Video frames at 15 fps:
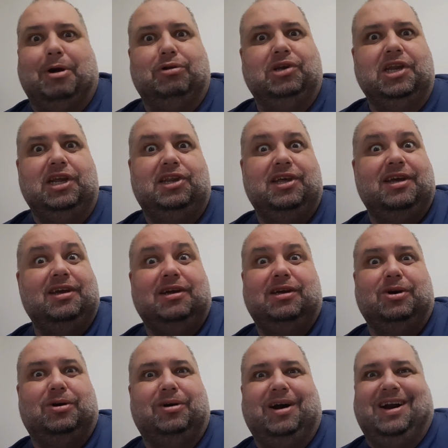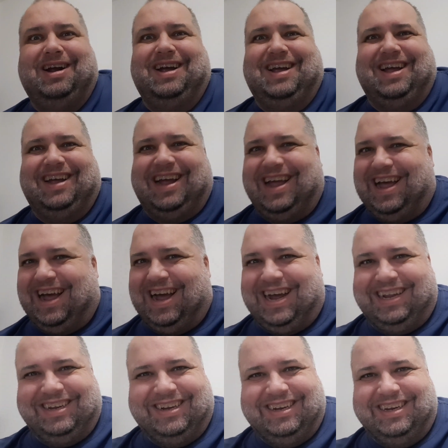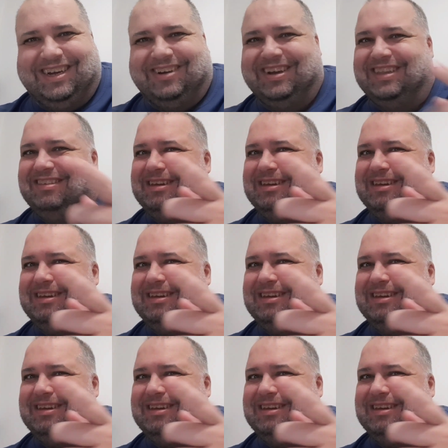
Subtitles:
about knitting, or I don't know,